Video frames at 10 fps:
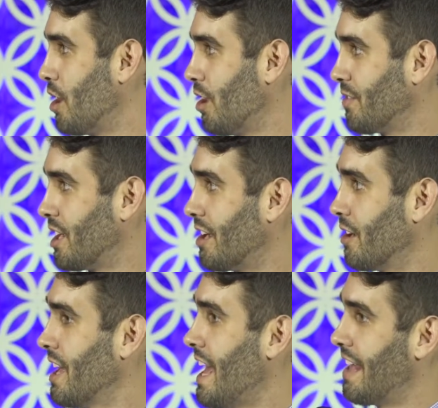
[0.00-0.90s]
all of
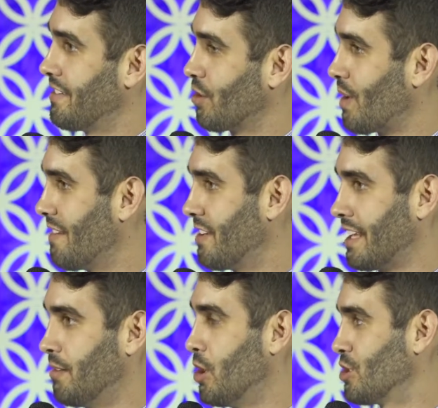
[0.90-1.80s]
our
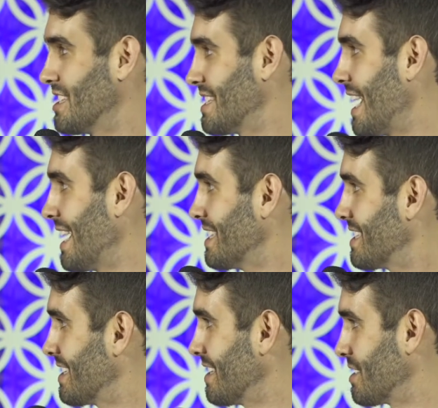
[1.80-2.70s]
ethnographic and emotion
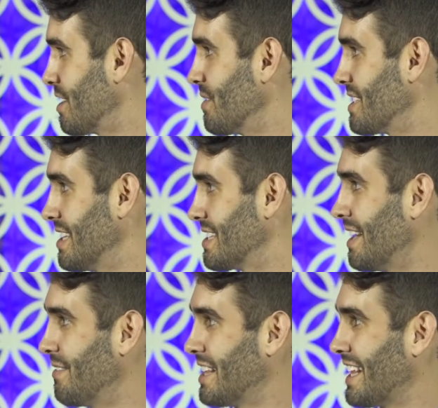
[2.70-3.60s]
science services
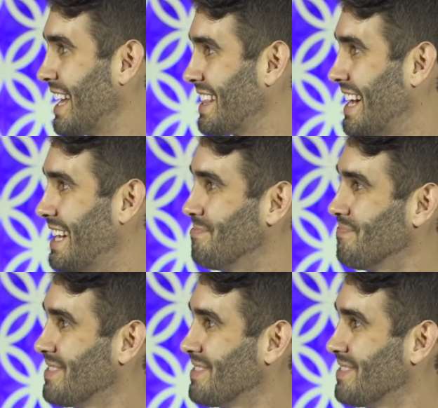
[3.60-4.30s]
and everything like that.